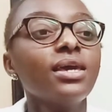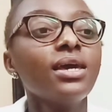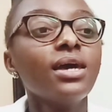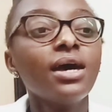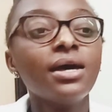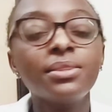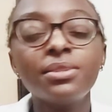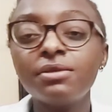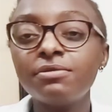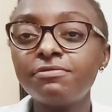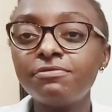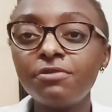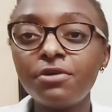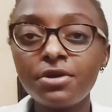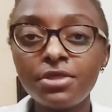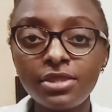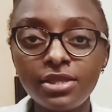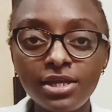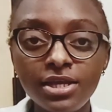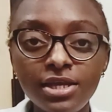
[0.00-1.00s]
And then
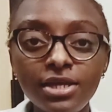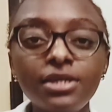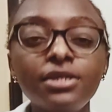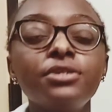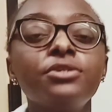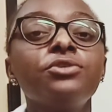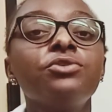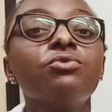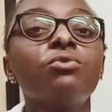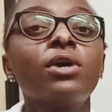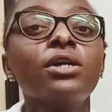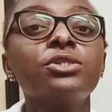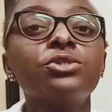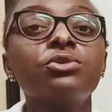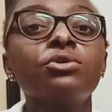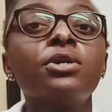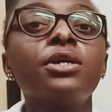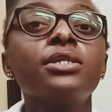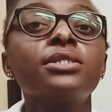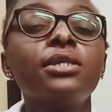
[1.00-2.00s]
fourthly, you want
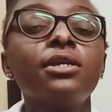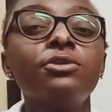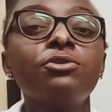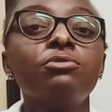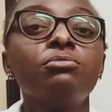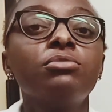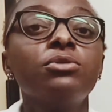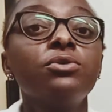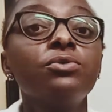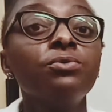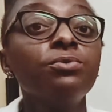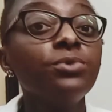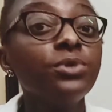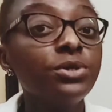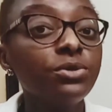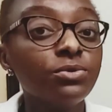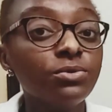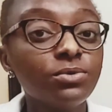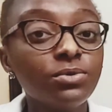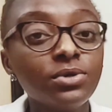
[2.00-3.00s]
your essay to be
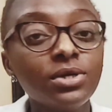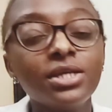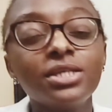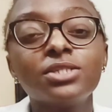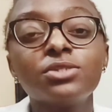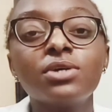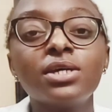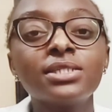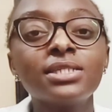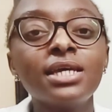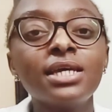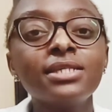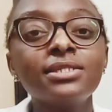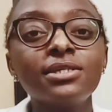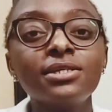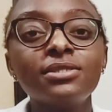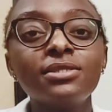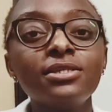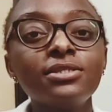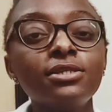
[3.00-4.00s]
real. So as I
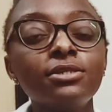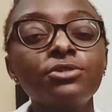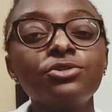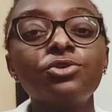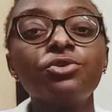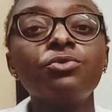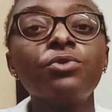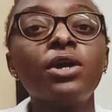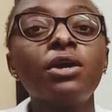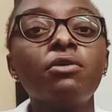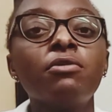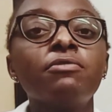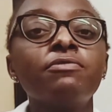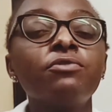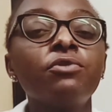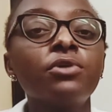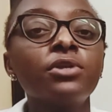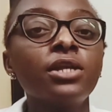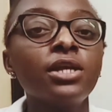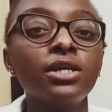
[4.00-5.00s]
said, this is your way
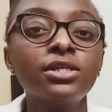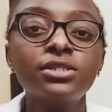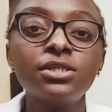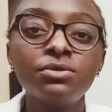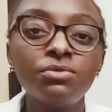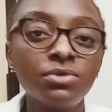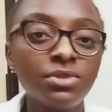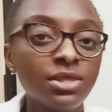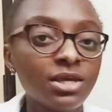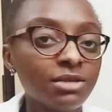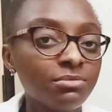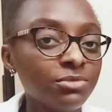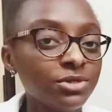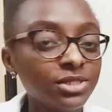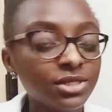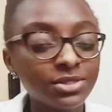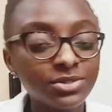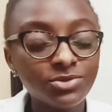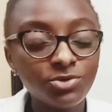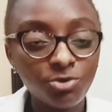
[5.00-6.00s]
of connecting with the
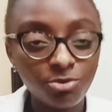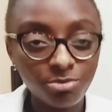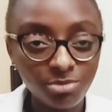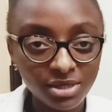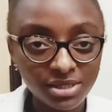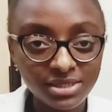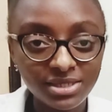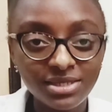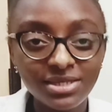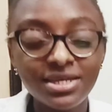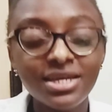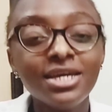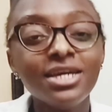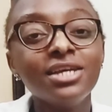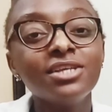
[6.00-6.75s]
admissions committee.